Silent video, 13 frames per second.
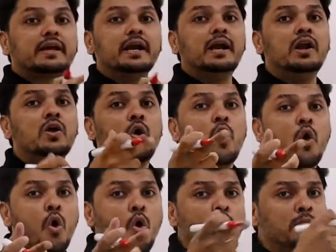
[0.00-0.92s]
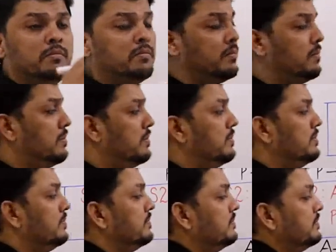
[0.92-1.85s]
Killed whom?
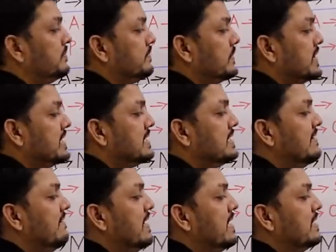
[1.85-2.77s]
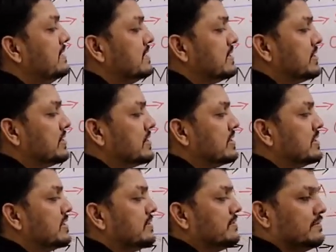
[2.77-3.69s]

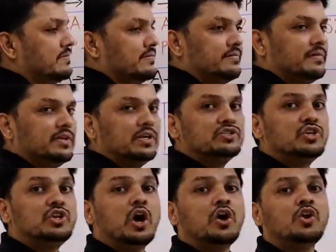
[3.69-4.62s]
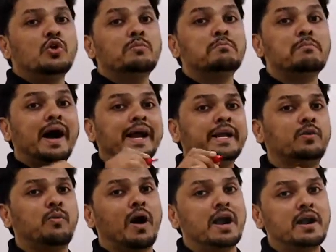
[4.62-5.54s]
Civilians. So now you might
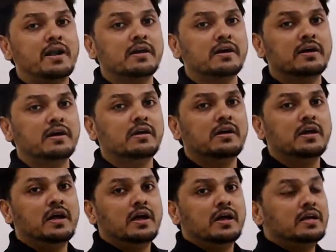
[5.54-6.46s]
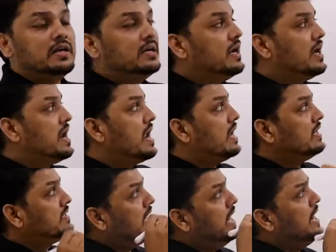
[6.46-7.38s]
wonder,
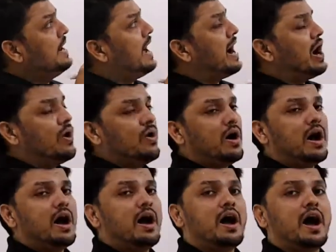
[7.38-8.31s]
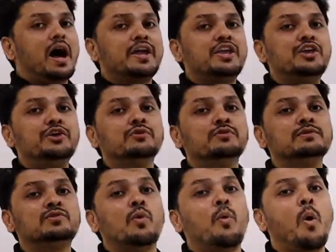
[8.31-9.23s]
till now I
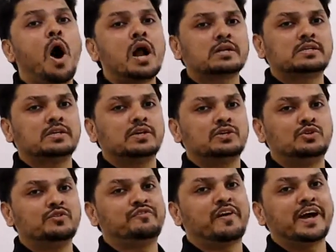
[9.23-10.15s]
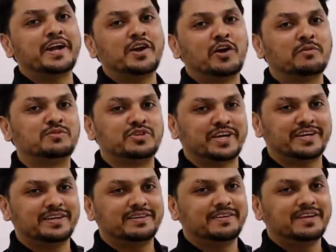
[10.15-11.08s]
use what to find object.
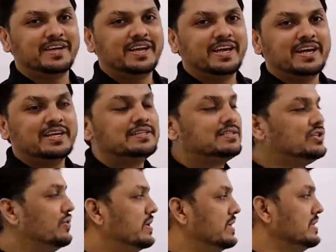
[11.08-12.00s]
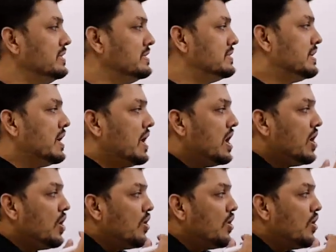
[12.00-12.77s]
Students,